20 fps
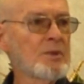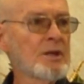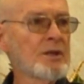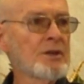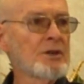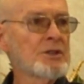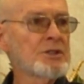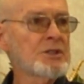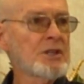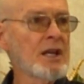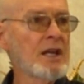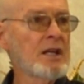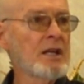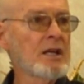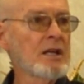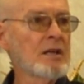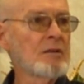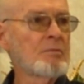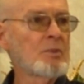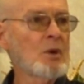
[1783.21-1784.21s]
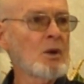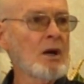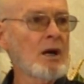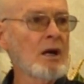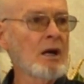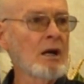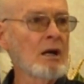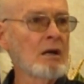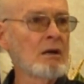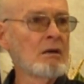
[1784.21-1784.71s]
understanding, and
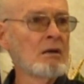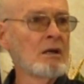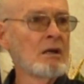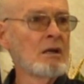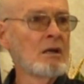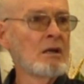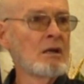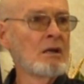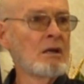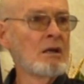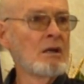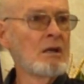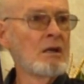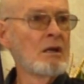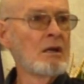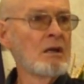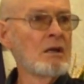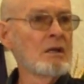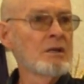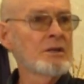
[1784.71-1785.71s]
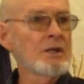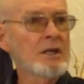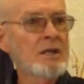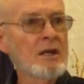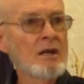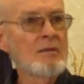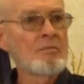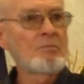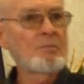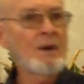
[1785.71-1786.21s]
prayer to
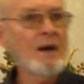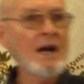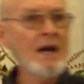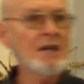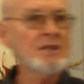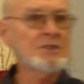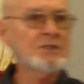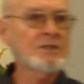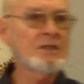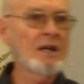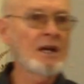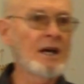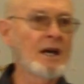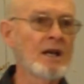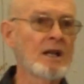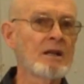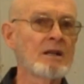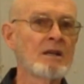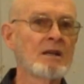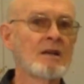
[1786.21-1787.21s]
come past that.